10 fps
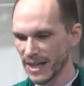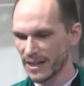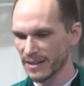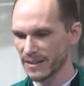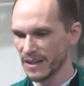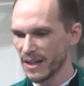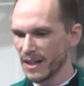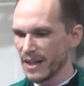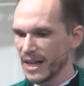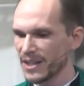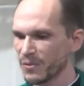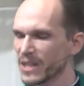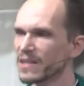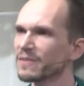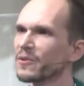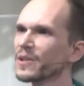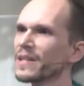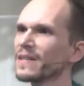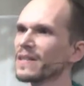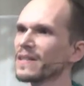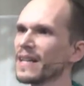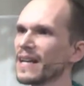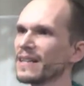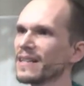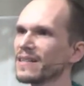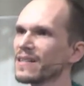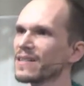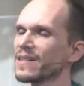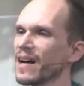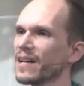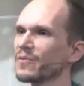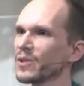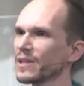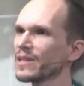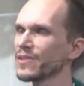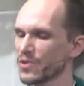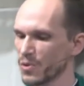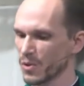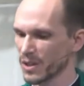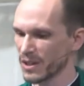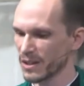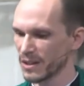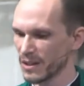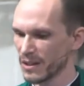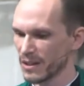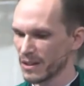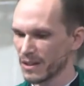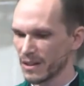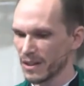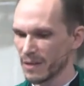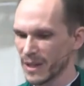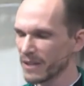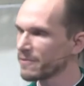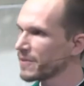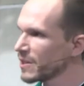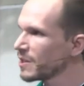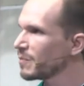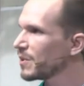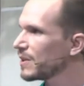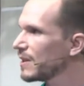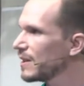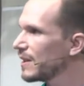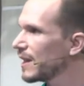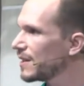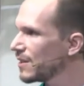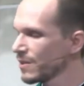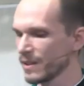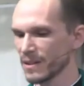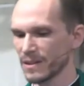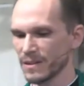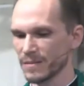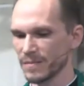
Acts. And the reason for this is that this is not really a story about Philip and the eunuch